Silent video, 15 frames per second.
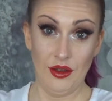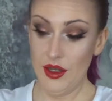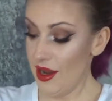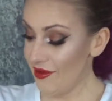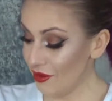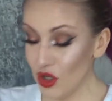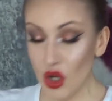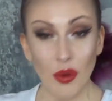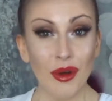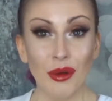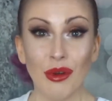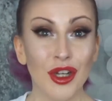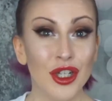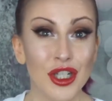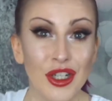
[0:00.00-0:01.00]
Never know what I'm
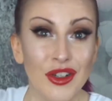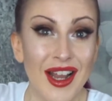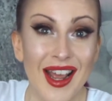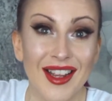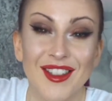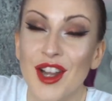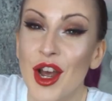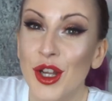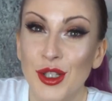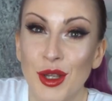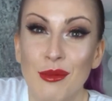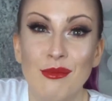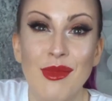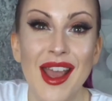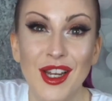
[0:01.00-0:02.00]
going to do next. So
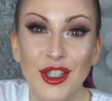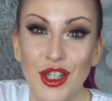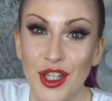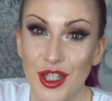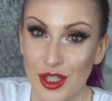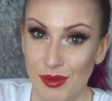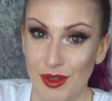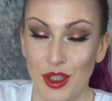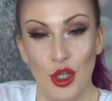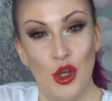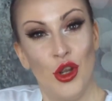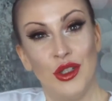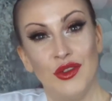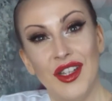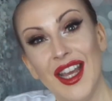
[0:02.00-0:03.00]
make sure you switch your
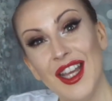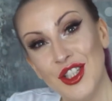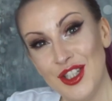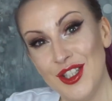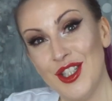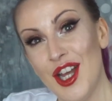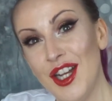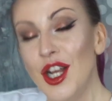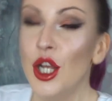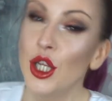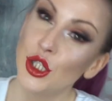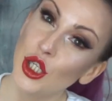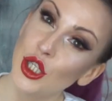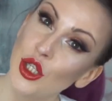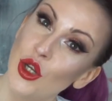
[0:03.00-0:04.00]
notifications on
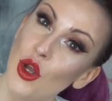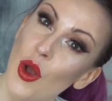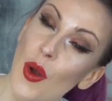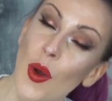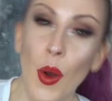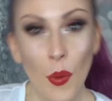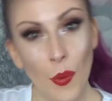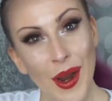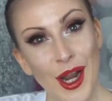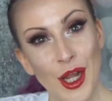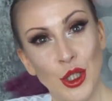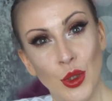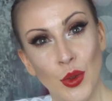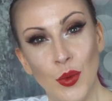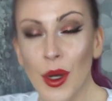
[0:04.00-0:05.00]
so you know when I
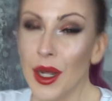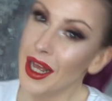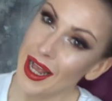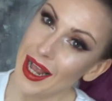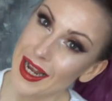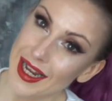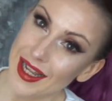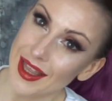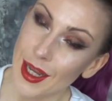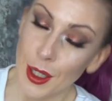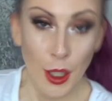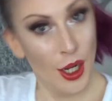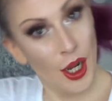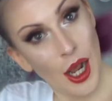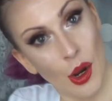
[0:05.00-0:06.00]
do anything
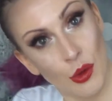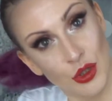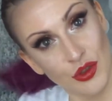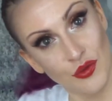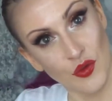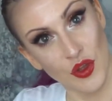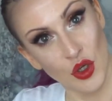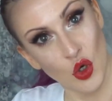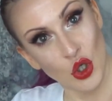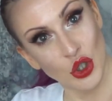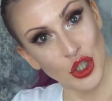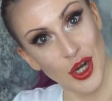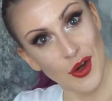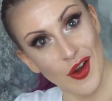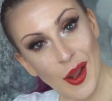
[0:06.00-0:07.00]
out of the
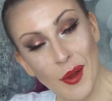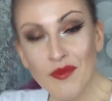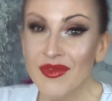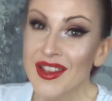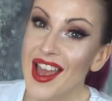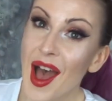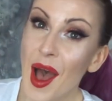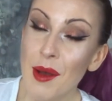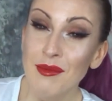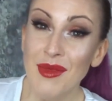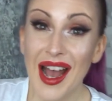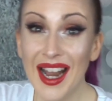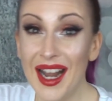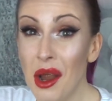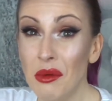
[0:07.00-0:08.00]
ordinary. And
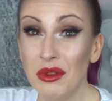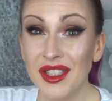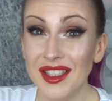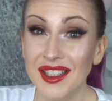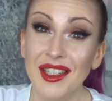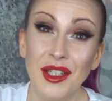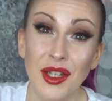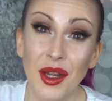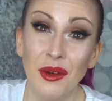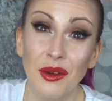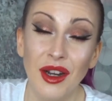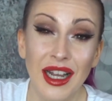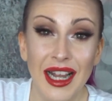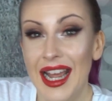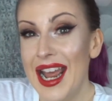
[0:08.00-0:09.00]
I will see
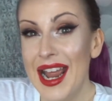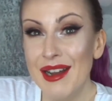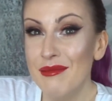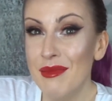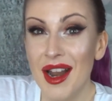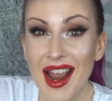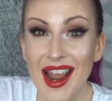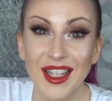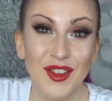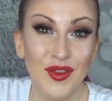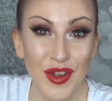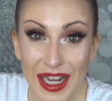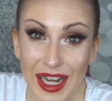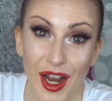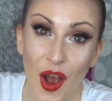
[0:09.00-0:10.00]
you in my next
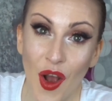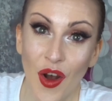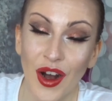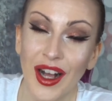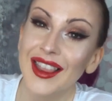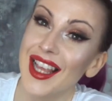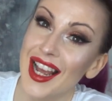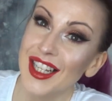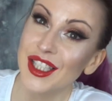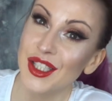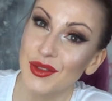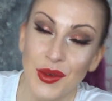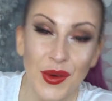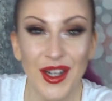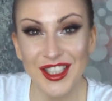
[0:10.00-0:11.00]
video. Thanks
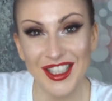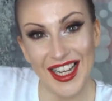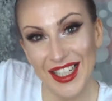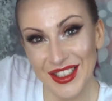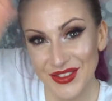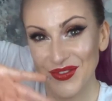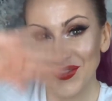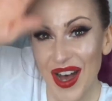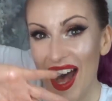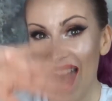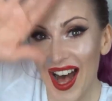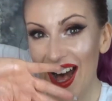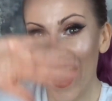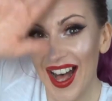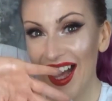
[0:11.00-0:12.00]
for watching.
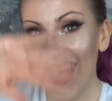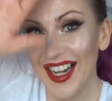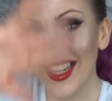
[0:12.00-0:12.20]
Bye.